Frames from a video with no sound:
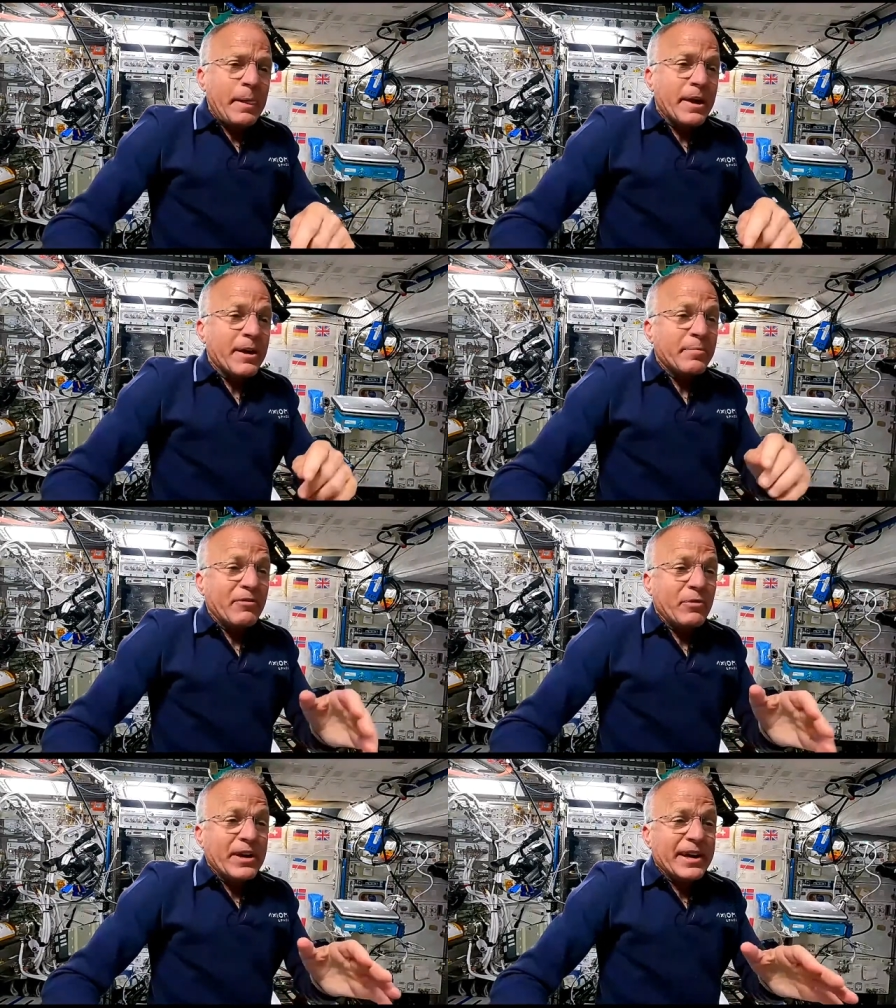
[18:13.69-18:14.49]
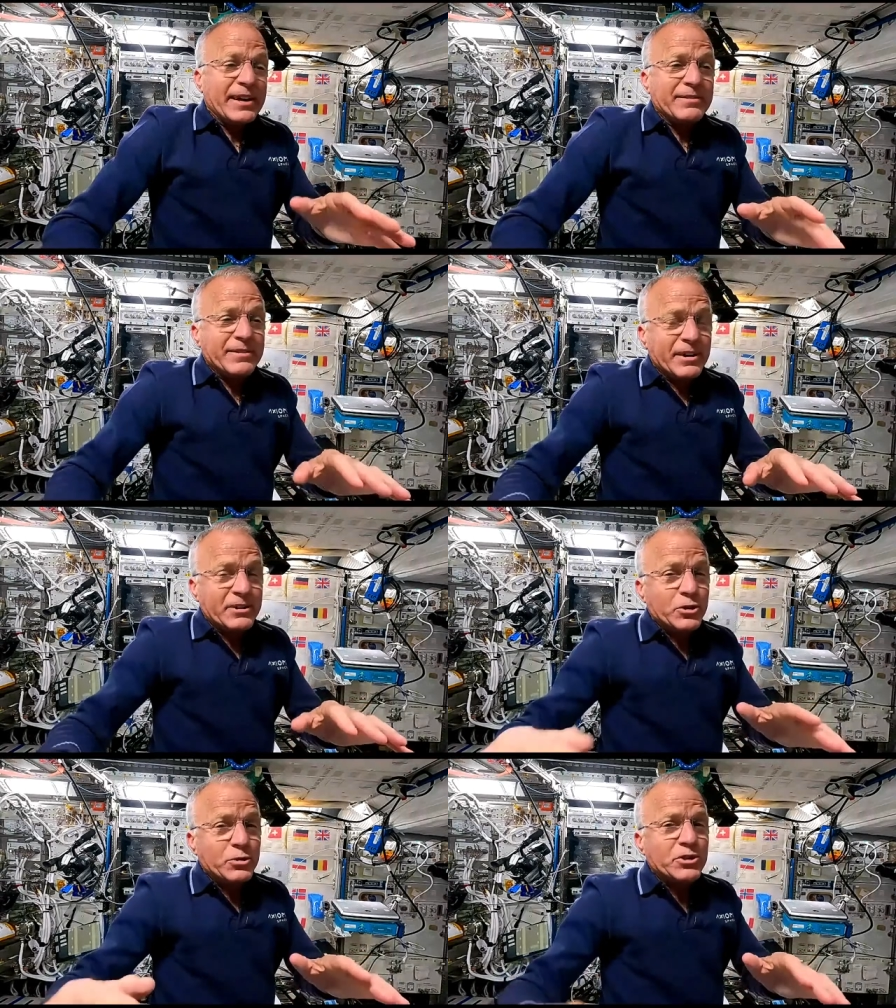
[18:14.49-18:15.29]
Uh, but if we get
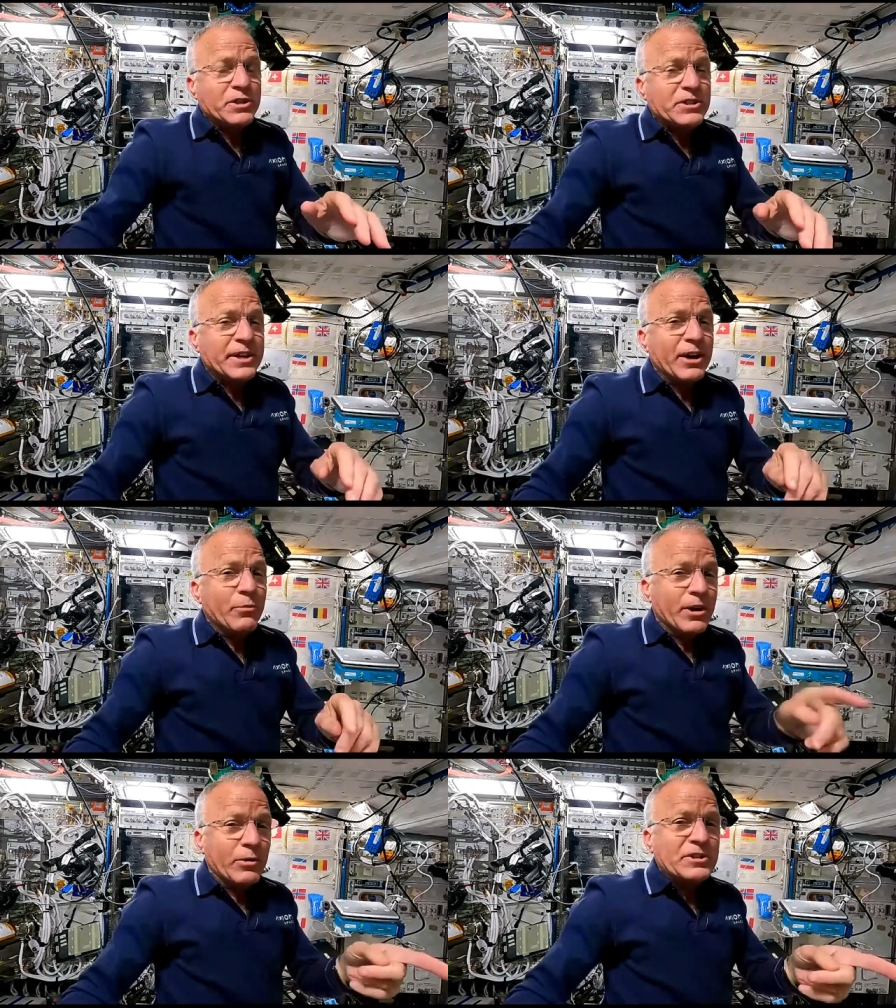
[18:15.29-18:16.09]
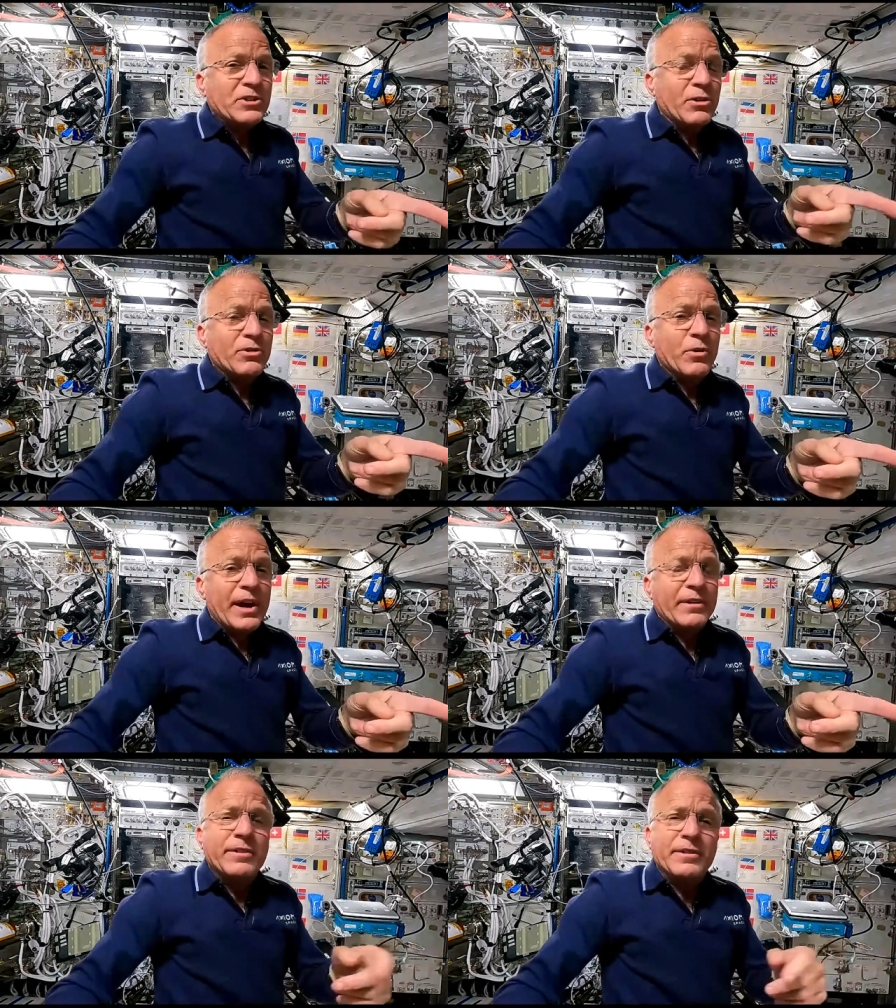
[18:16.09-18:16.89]
unusually sick, we always call
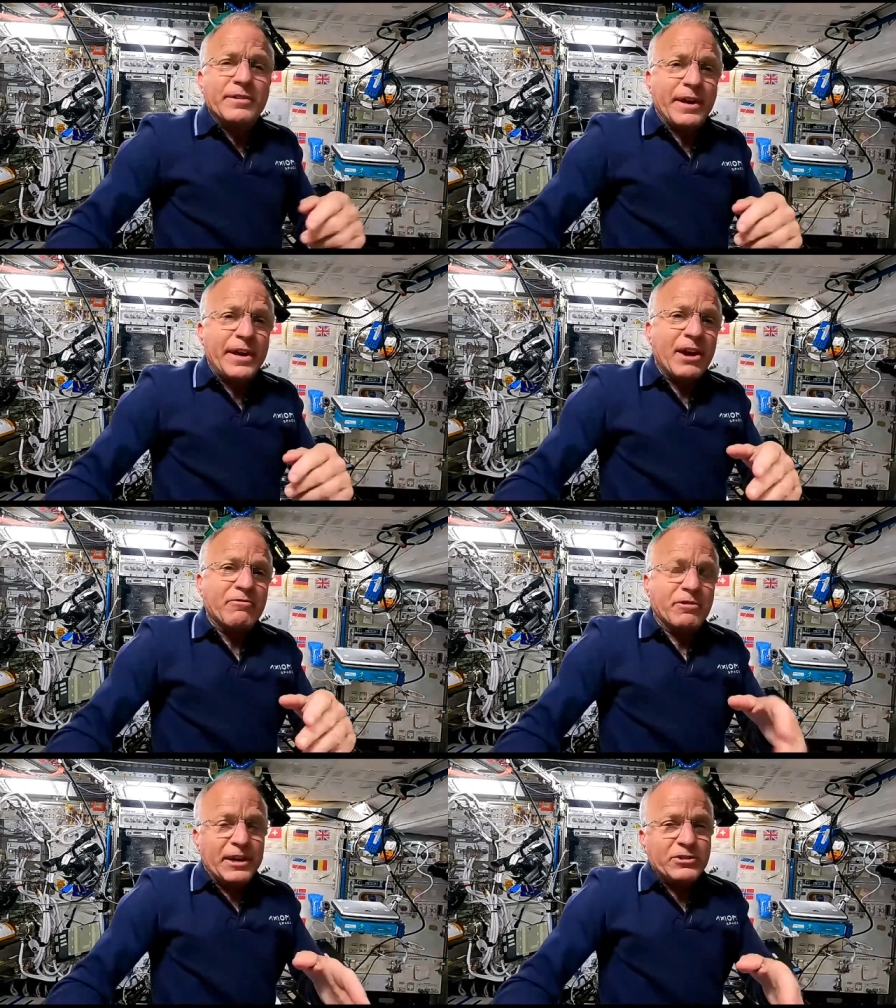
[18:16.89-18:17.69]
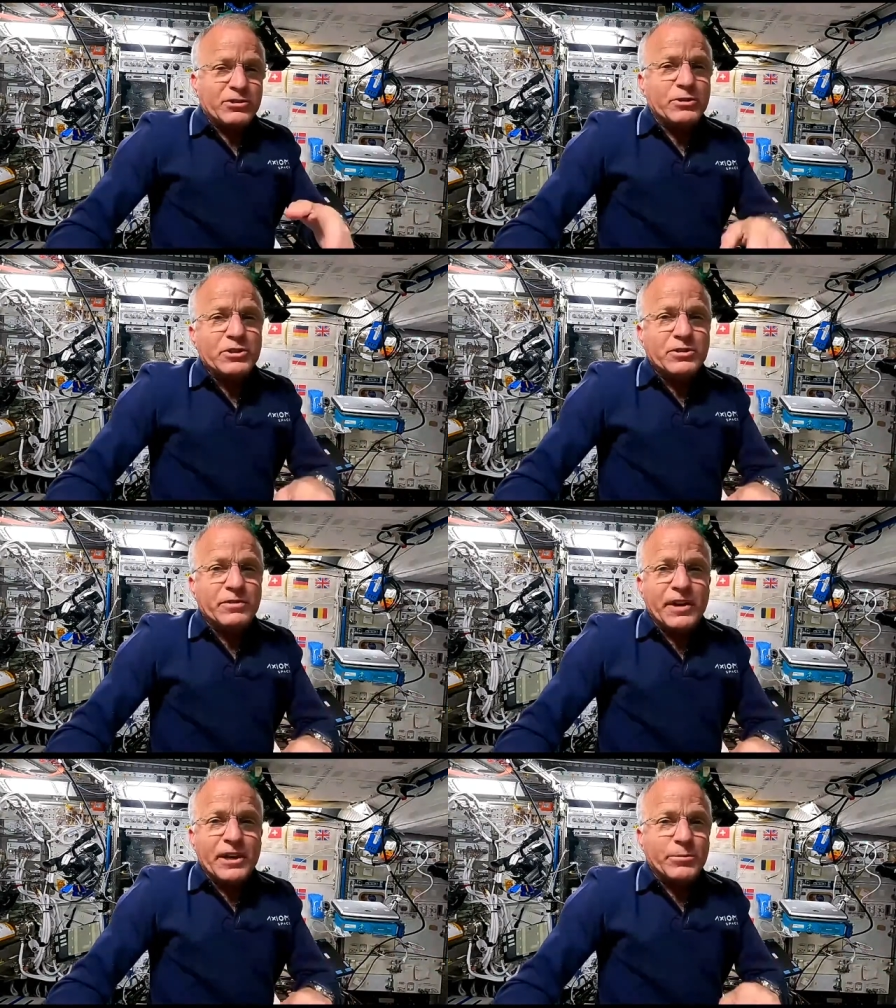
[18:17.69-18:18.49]
ground. They have flight surgeons
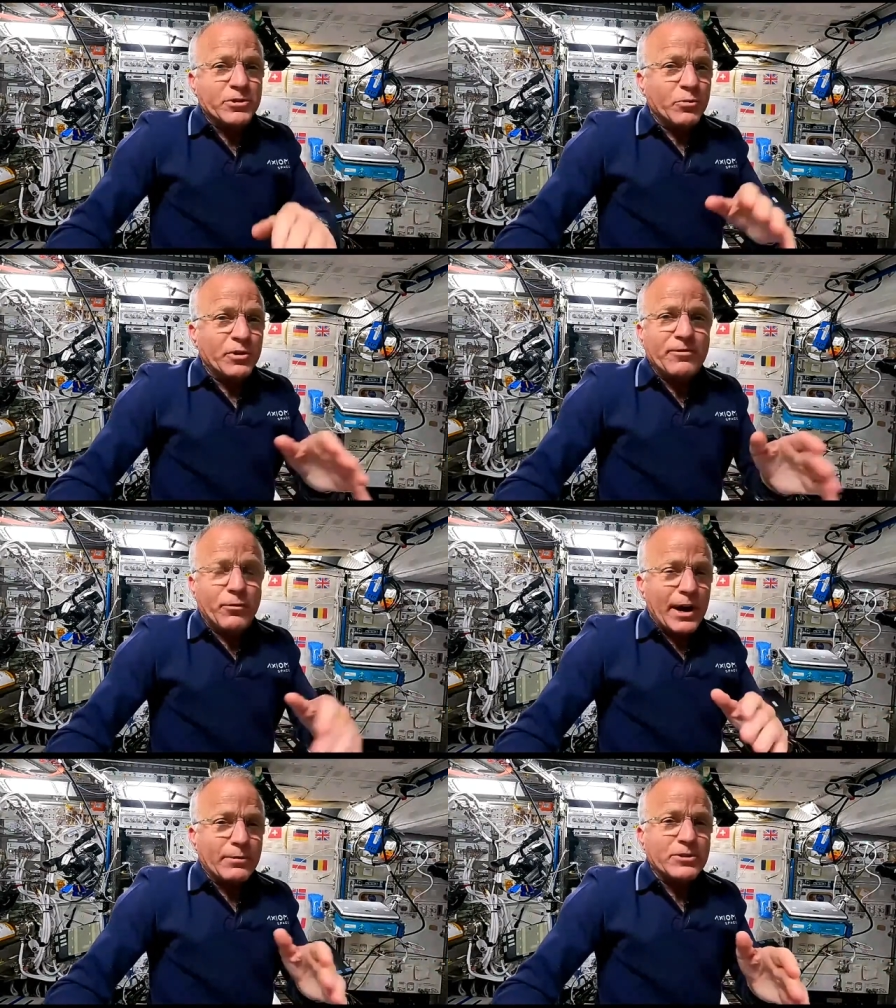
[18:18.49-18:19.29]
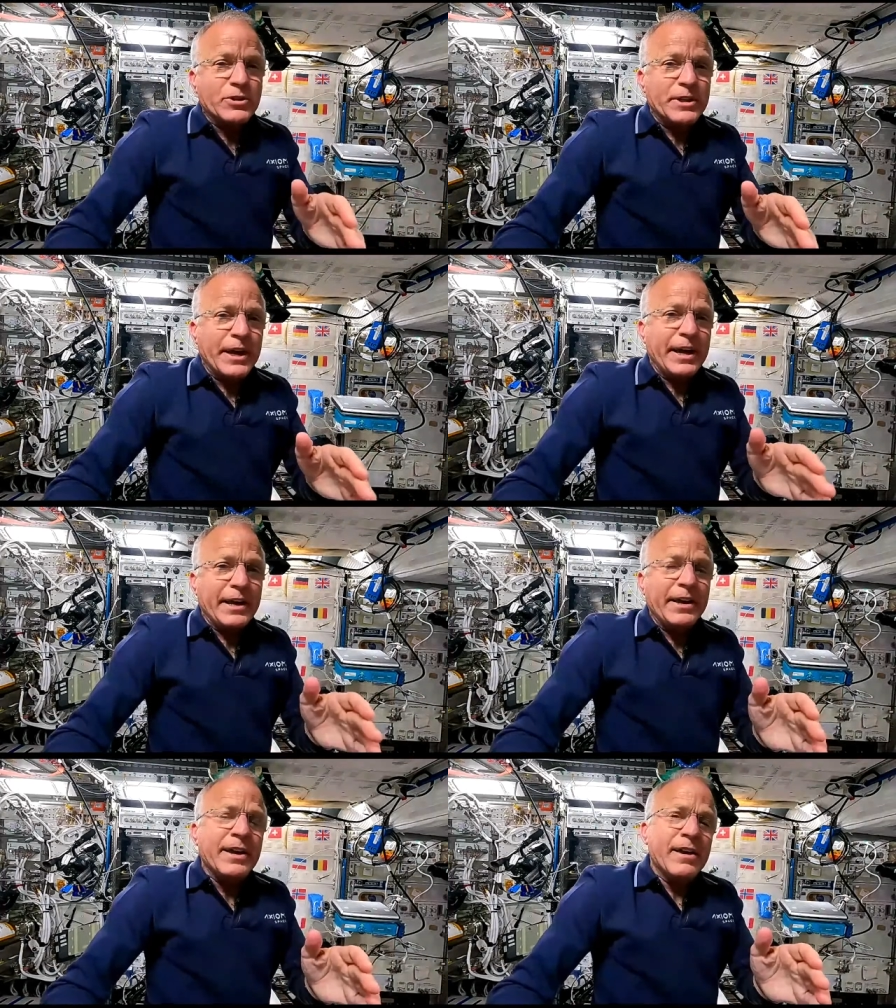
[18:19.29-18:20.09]
available 24 hours a day